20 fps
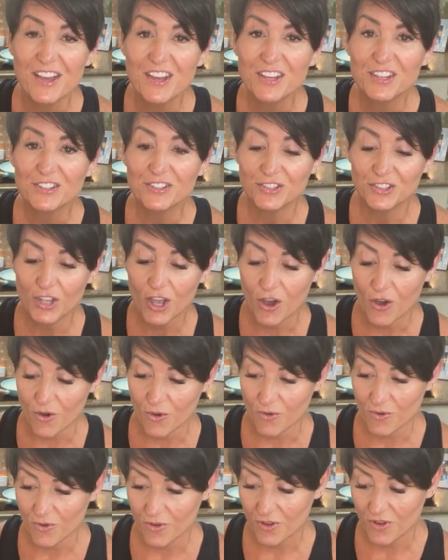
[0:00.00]

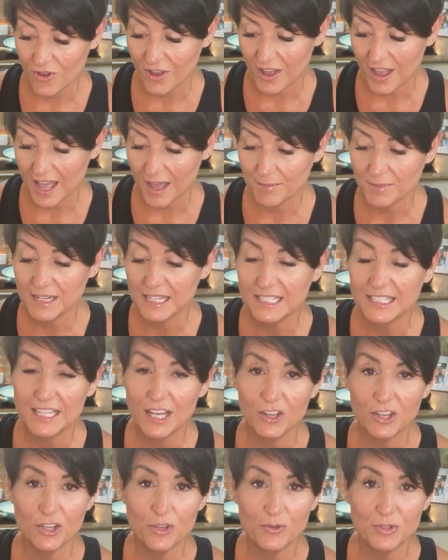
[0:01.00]
So I'm gonna
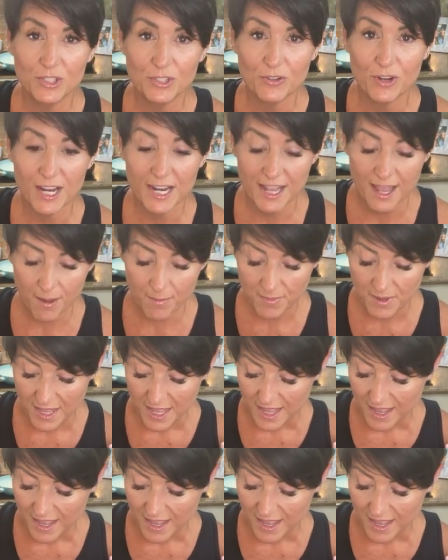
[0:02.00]
tell you straight up,